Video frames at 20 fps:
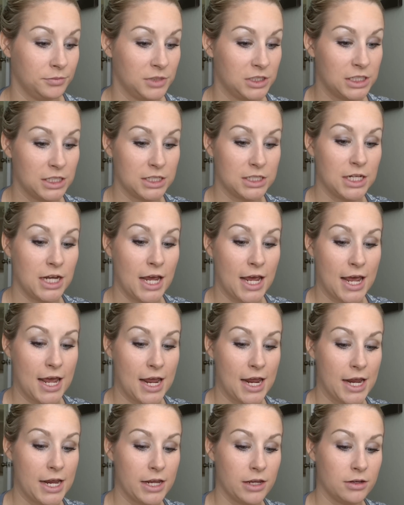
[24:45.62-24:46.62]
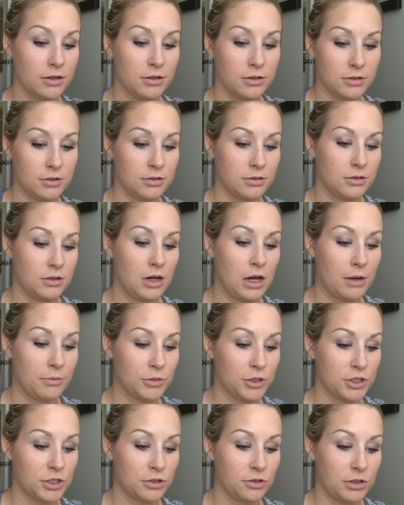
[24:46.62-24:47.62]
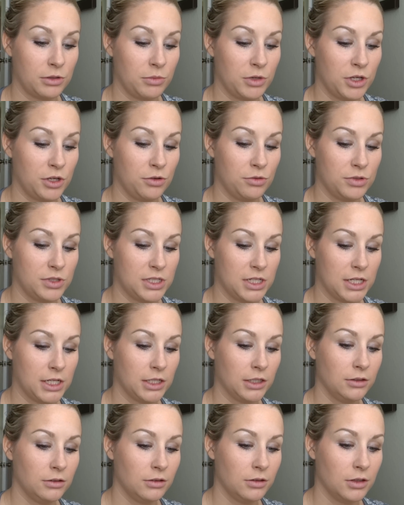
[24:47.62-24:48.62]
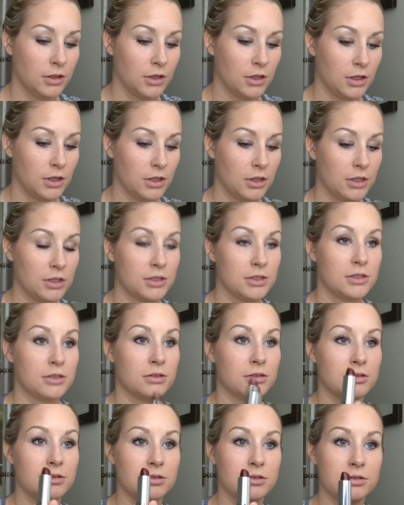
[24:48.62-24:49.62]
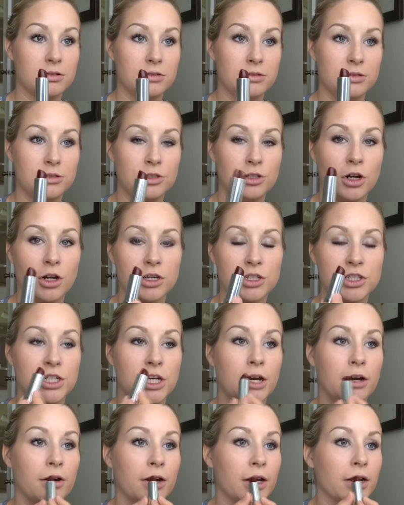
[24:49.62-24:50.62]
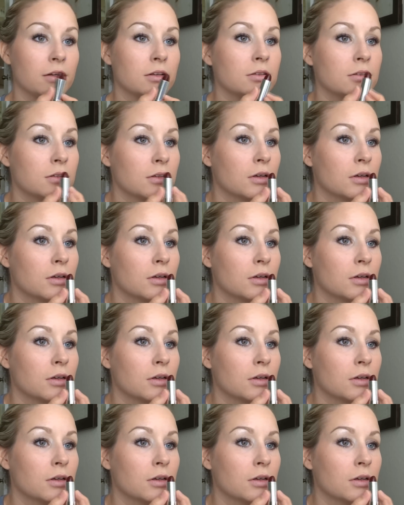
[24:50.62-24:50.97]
Today, I'm just going to be using this dark cherry,